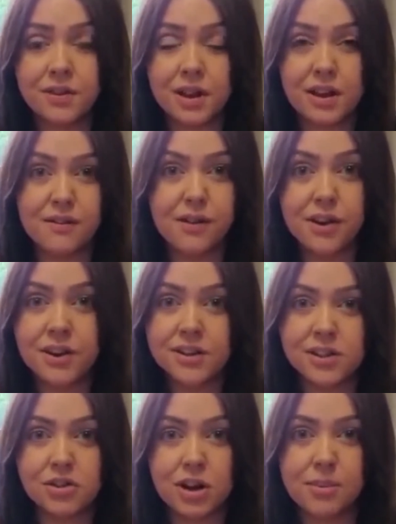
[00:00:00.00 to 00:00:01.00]
At
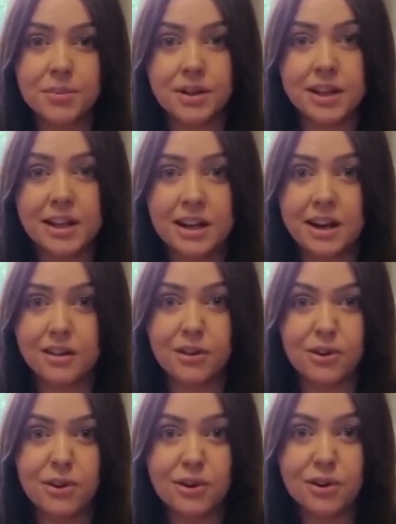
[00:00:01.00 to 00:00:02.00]
first, the trampoline, I
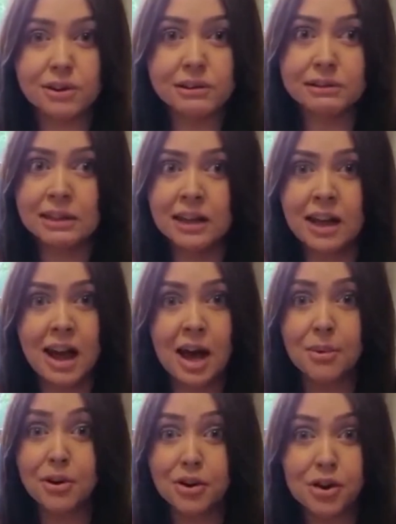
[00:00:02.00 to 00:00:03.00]
thought,
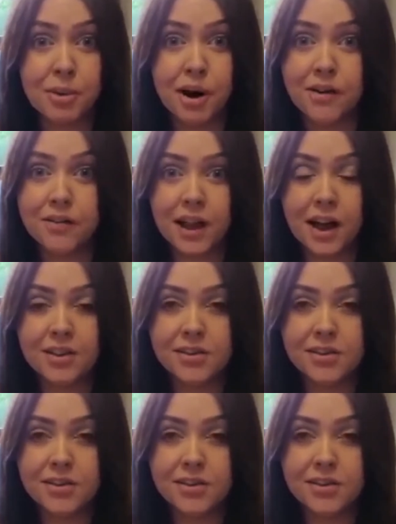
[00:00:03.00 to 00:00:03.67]
I'm going to come off that.